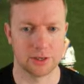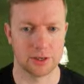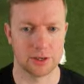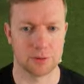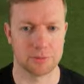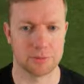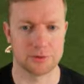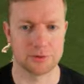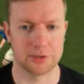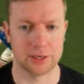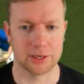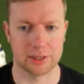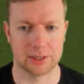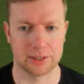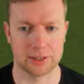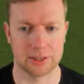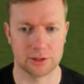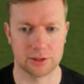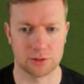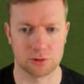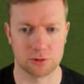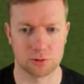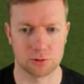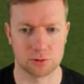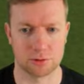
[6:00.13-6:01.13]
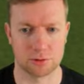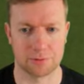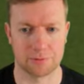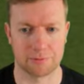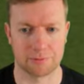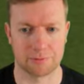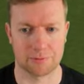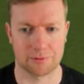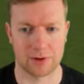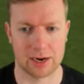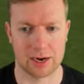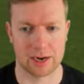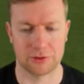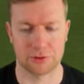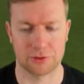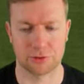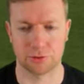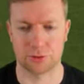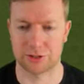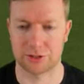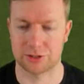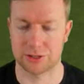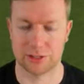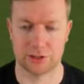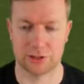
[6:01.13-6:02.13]
particularly the draw in France,
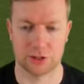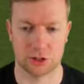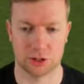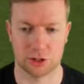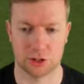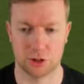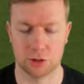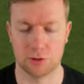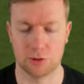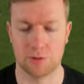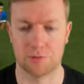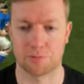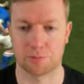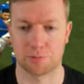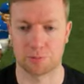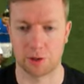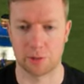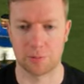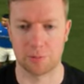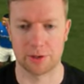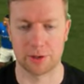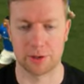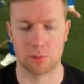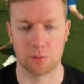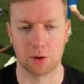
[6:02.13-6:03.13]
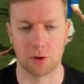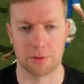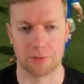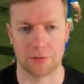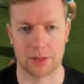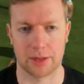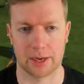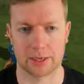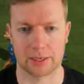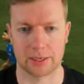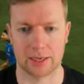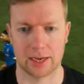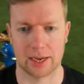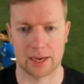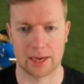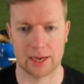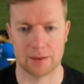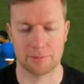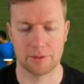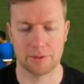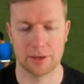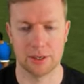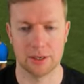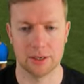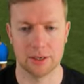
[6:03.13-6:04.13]
which they should have probably won that
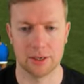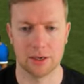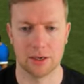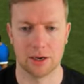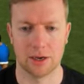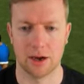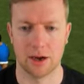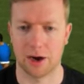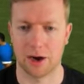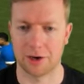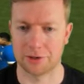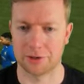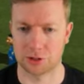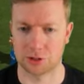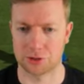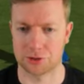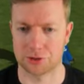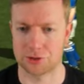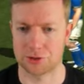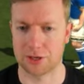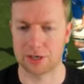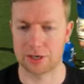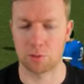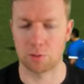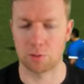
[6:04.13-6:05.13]
game. I just think